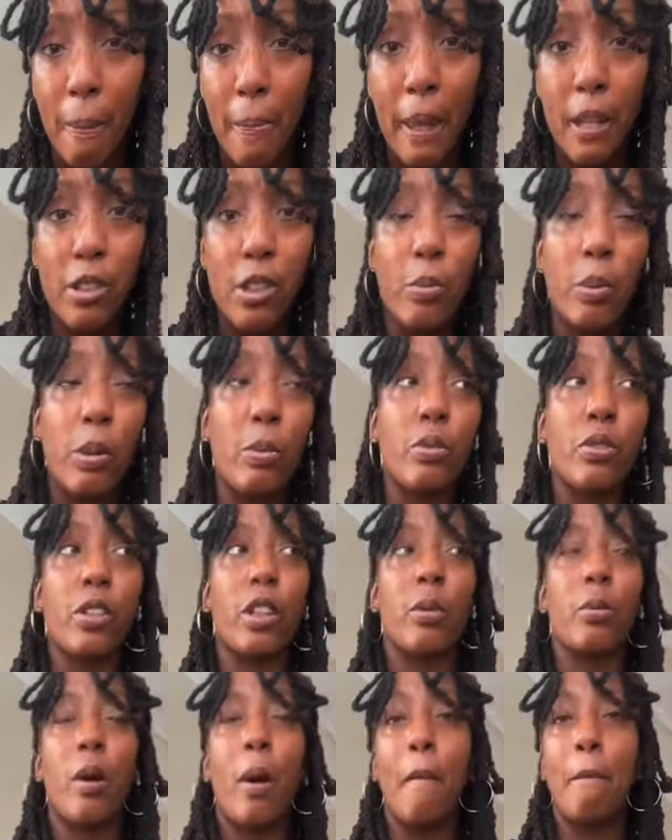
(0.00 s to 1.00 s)
That's what people
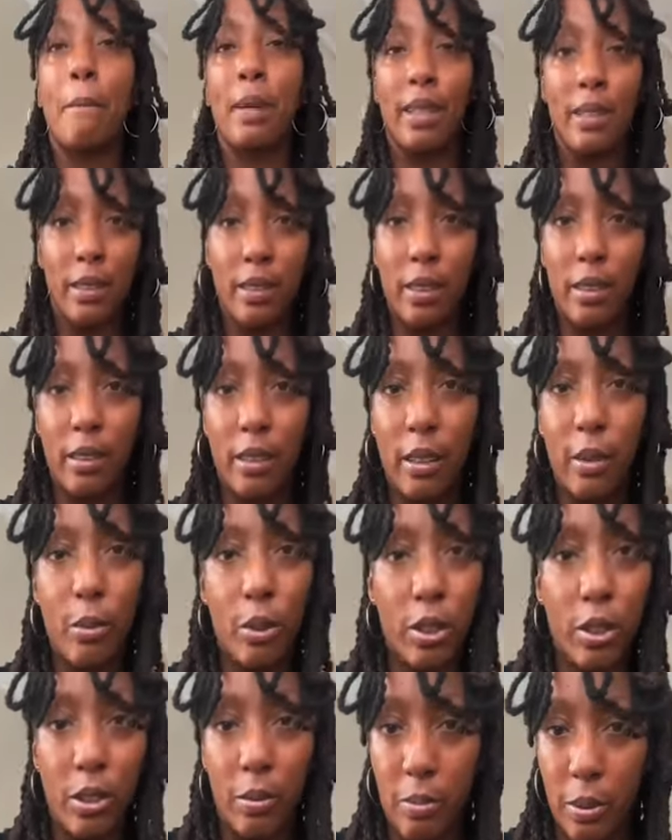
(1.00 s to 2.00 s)
talk about BDE,
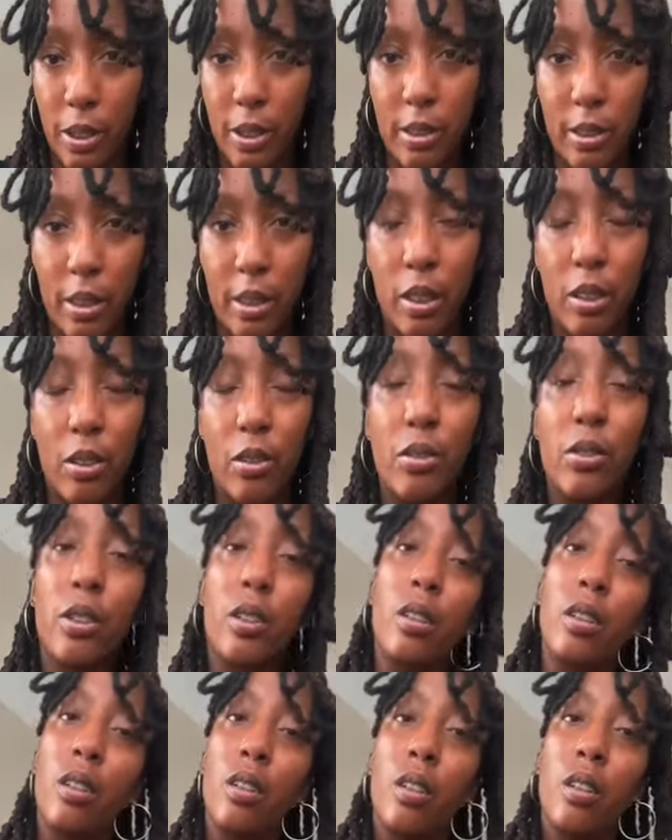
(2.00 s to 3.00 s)
which is big dick
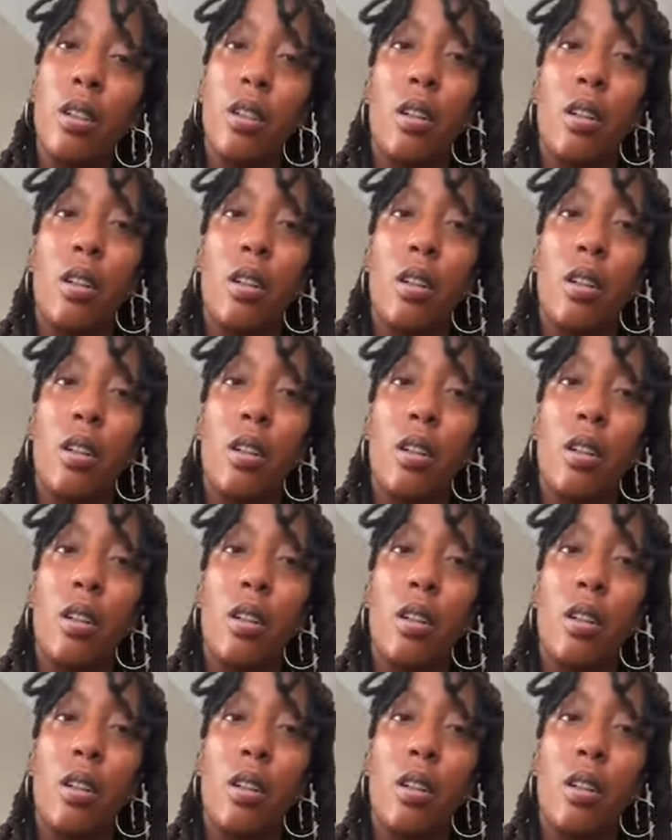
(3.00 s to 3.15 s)
energy.